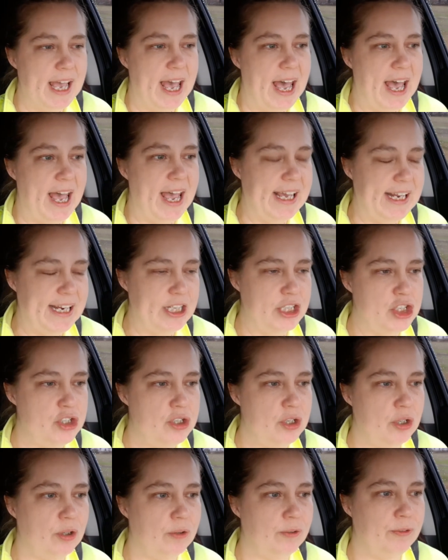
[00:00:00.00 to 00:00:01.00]
I had a
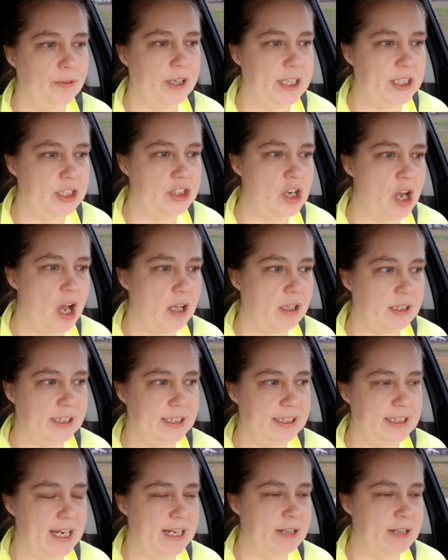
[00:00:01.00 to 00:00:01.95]
sugar-free chocolate